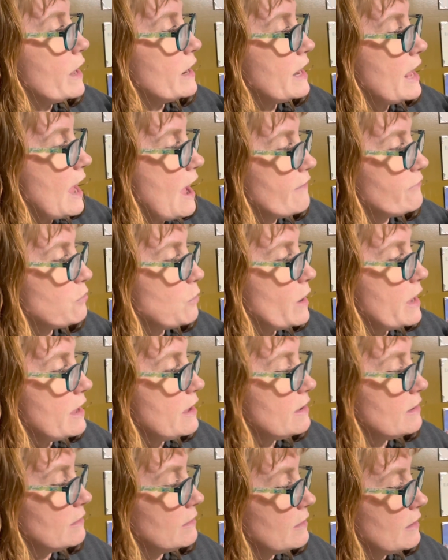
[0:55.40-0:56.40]

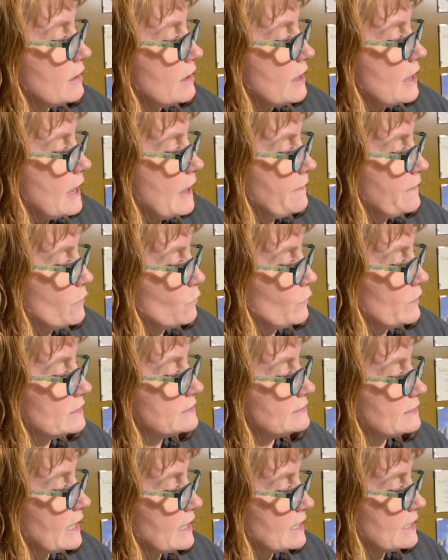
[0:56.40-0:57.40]
halfway, and then we
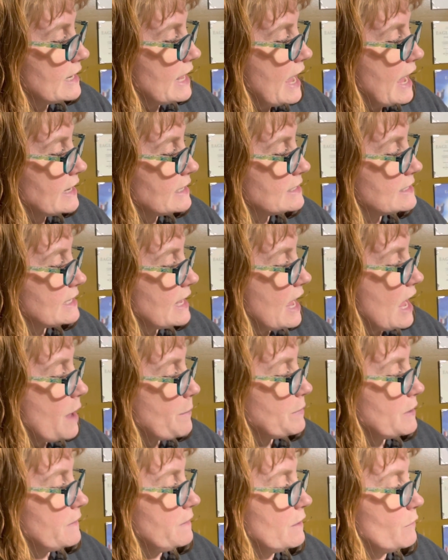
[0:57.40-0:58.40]
stayed at Addis
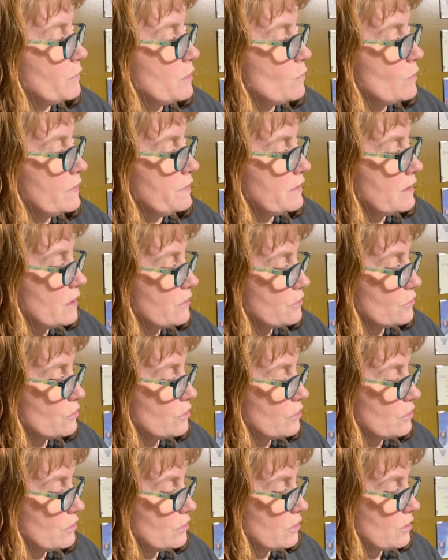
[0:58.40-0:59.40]
Gap, and then we went the other
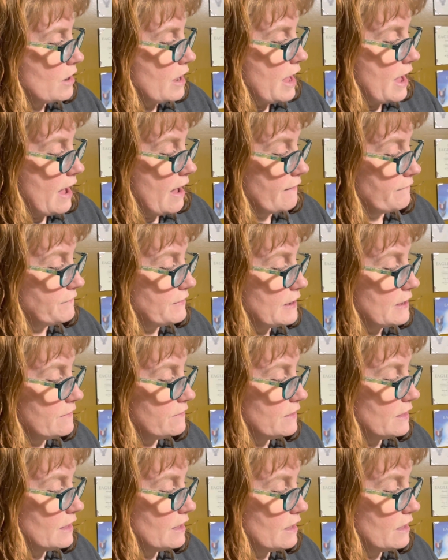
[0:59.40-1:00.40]
half, and
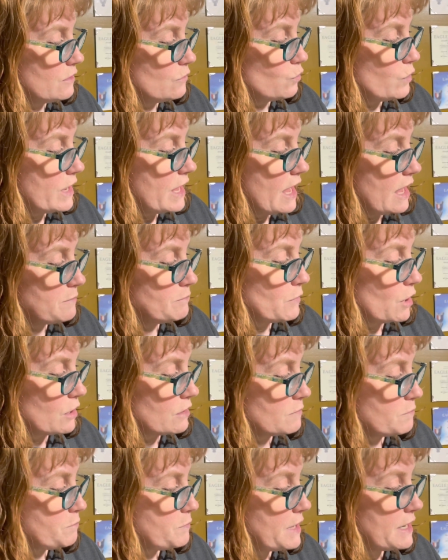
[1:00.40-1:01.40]
then we had
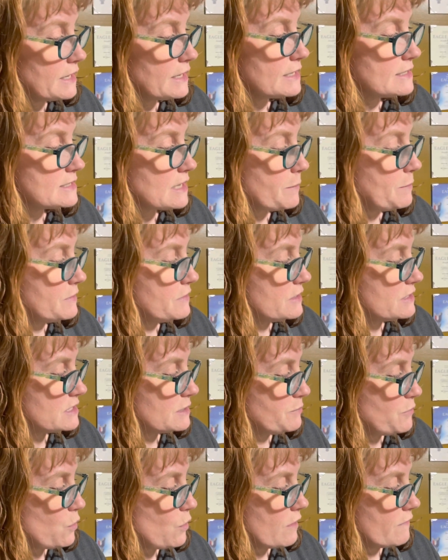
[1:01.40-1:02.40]
Martin pick us up in the
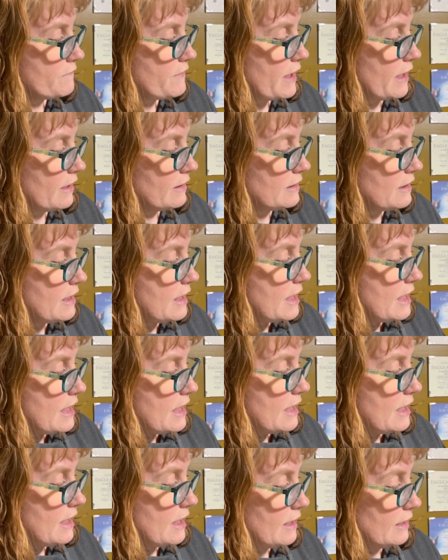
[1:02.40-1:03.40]
support van
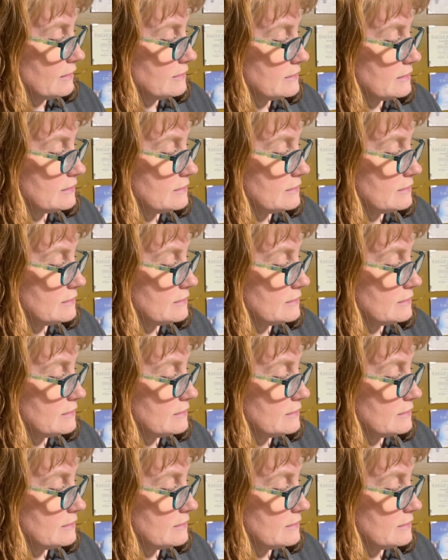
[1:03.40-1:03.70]
at